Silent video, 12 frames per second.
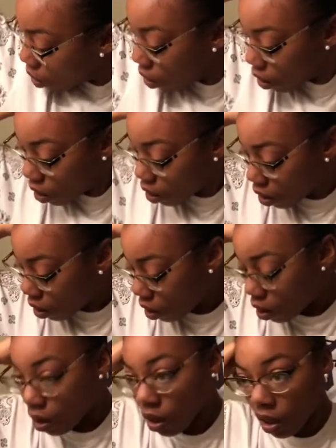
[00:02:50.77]
your hair, and the
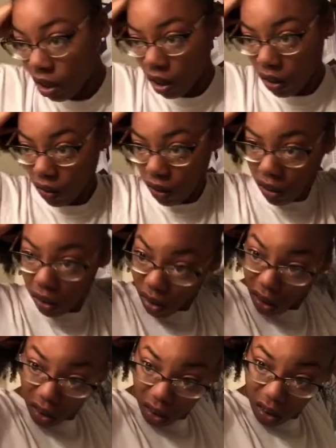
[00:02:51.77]
water actually helps
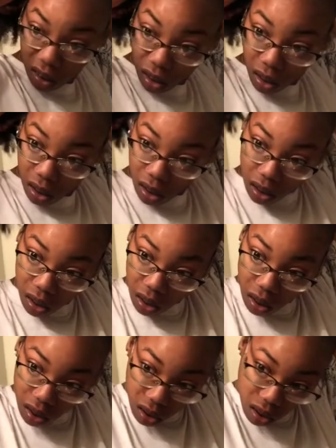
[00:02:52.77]
lock in
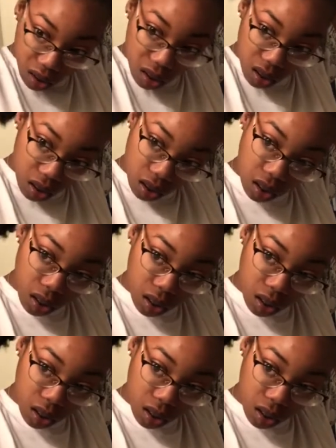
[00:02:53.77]
the moisture.